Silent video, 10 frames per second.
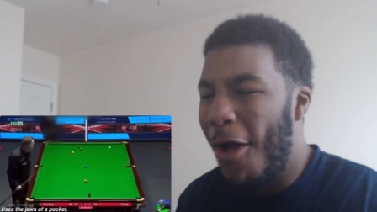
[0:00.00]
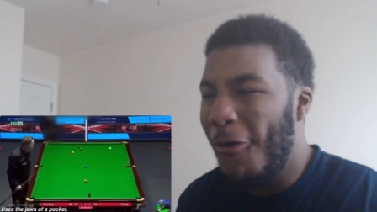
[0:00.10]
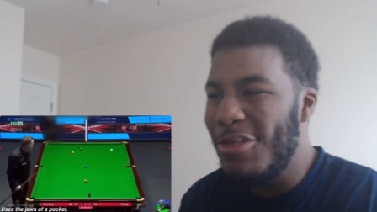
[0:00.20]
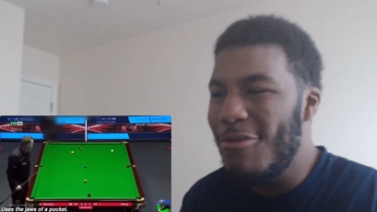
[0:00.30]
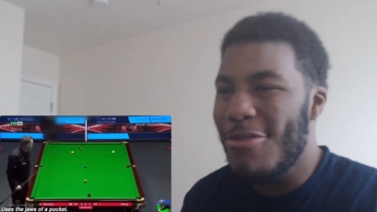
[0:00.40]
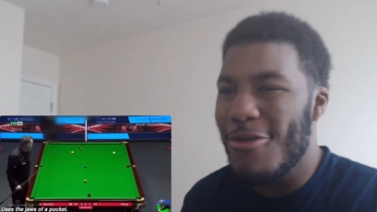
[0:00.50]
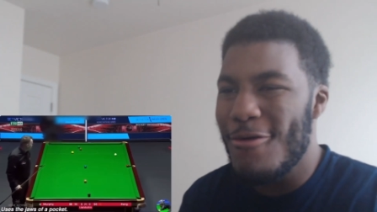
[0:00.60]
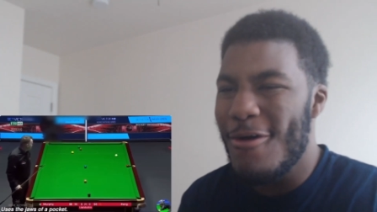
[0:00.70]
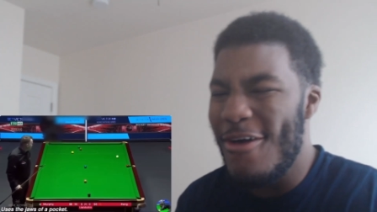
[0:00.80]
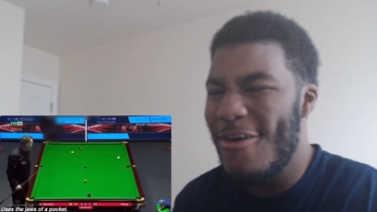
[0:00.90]

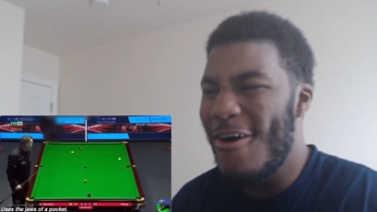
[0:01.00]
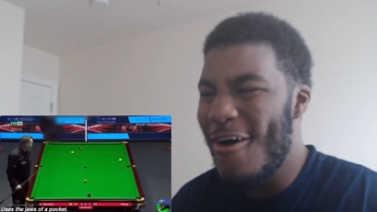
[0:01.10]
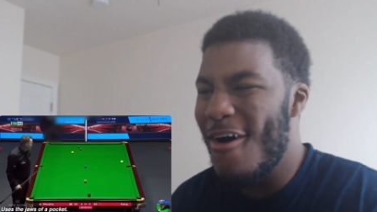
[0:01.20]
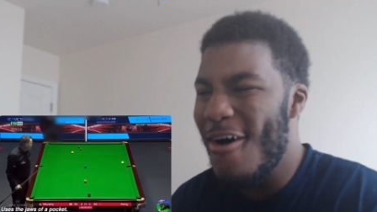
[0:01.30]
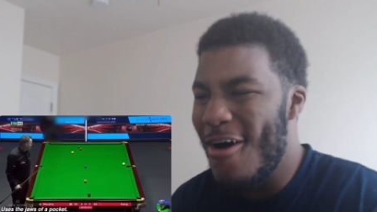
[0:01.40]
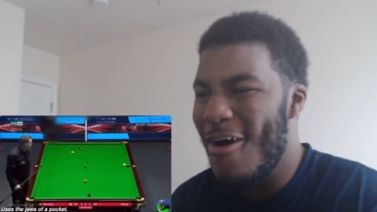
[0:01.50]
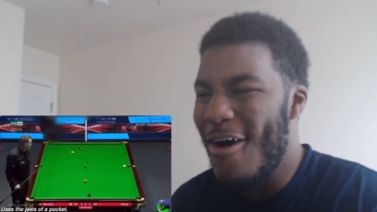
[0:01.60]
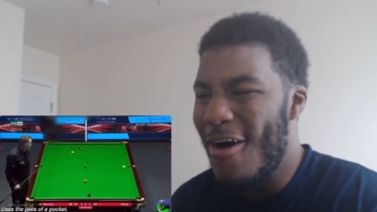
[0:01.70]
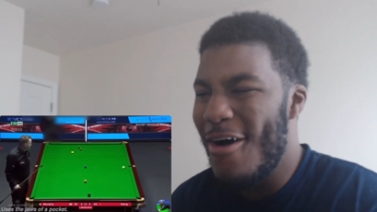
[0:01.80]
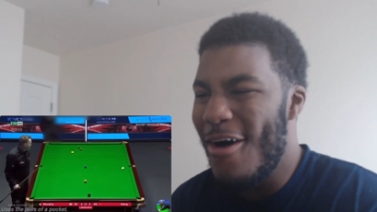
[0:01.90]
how
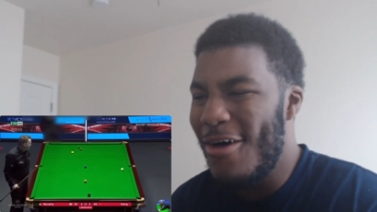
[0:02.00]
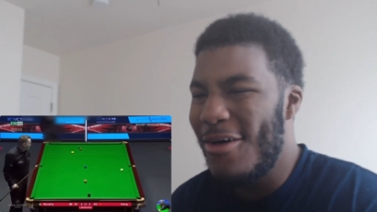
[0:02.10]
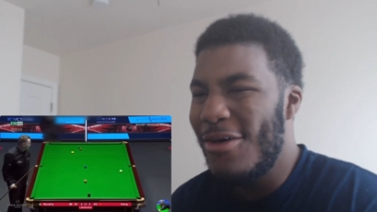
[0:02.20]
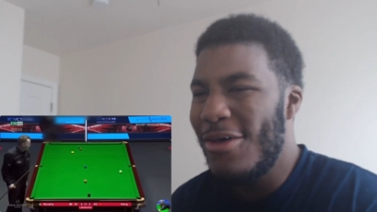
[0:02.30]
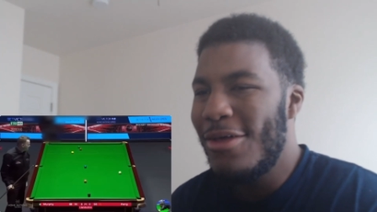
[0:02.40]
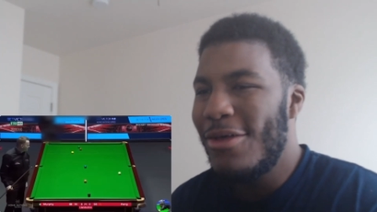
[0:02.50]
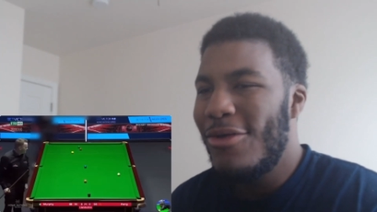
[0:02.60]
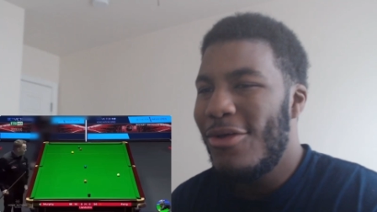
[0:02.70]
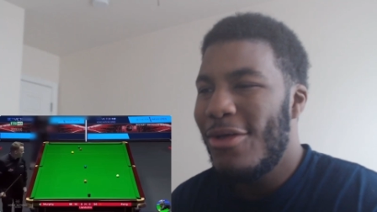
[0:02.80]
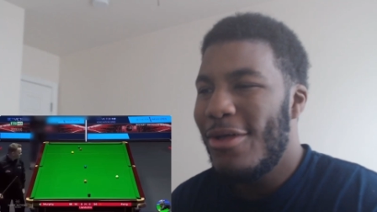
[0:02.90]
Just the side that
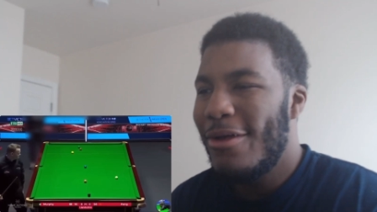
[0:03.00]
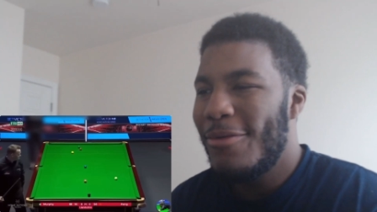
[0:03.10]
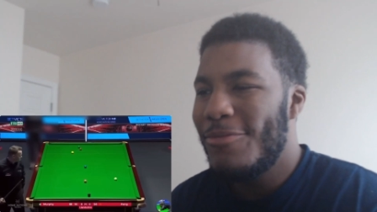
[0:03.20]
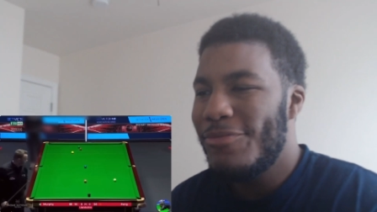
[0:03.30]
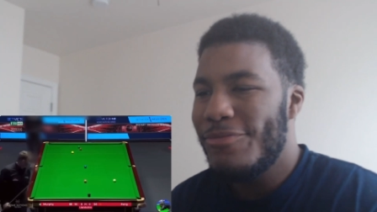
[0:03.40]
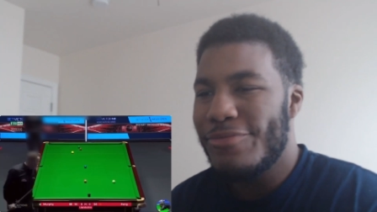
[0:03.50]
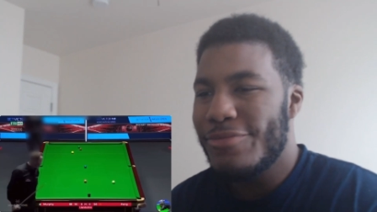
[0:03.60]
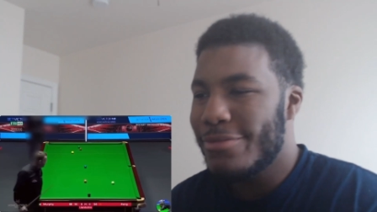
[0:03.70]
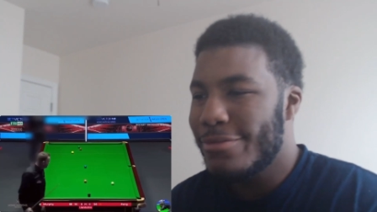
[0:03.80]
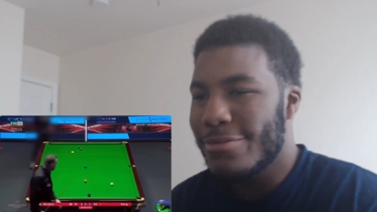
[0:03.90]
came
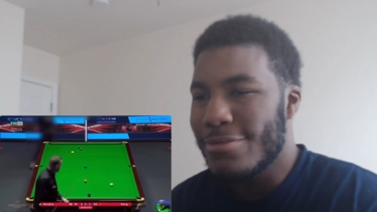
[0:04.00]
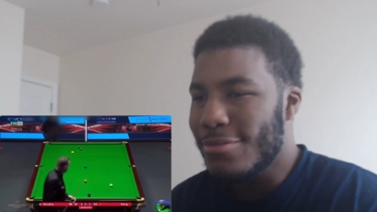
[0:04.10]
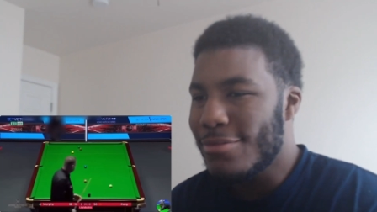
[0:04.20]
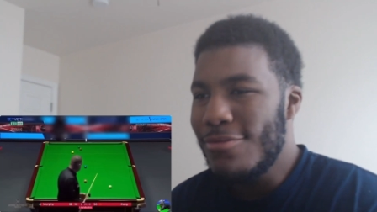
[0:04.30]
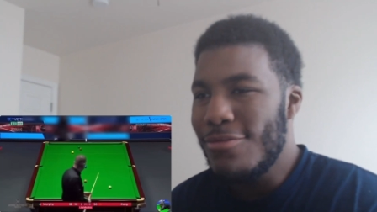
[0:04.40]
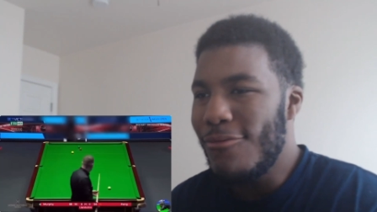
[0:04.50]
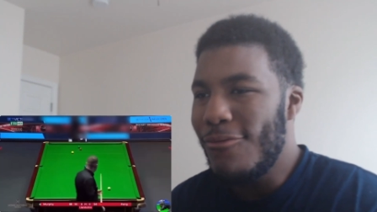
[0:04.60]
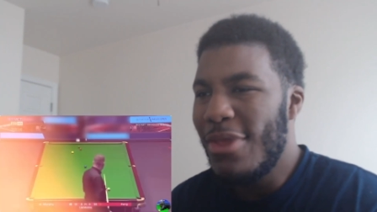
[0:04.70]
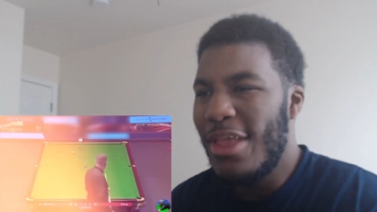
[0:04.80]
about off the ball cushion.